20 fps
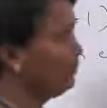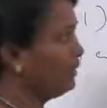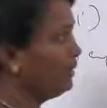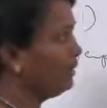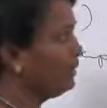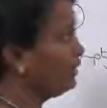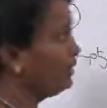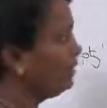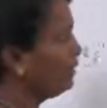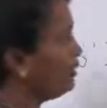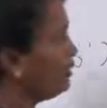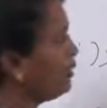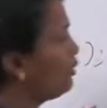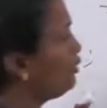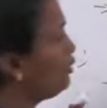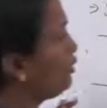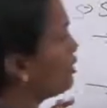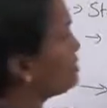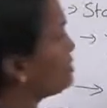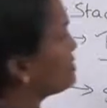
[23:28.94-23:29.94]
element.
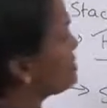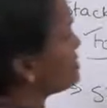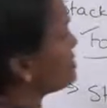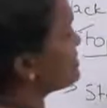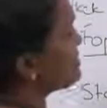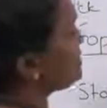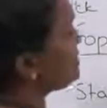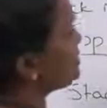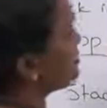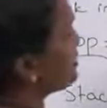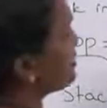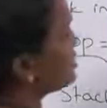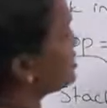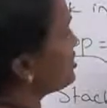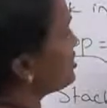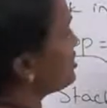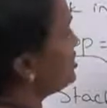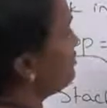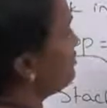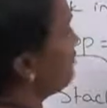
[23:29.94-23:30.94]
Now what is the
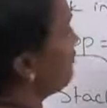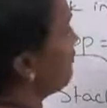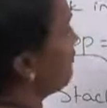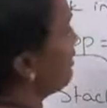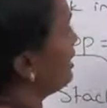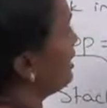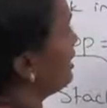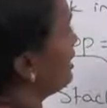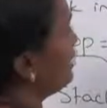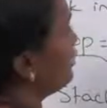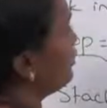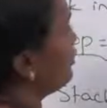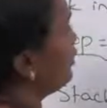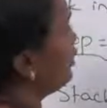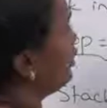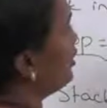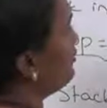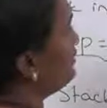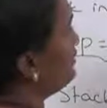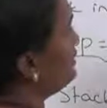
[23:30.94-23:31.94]
situation? We can
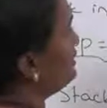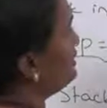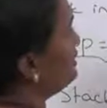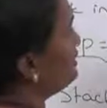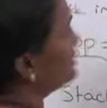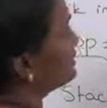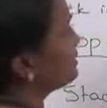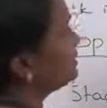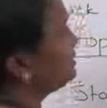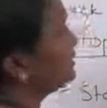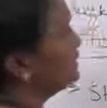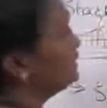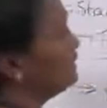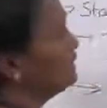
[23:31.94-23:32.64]
pop this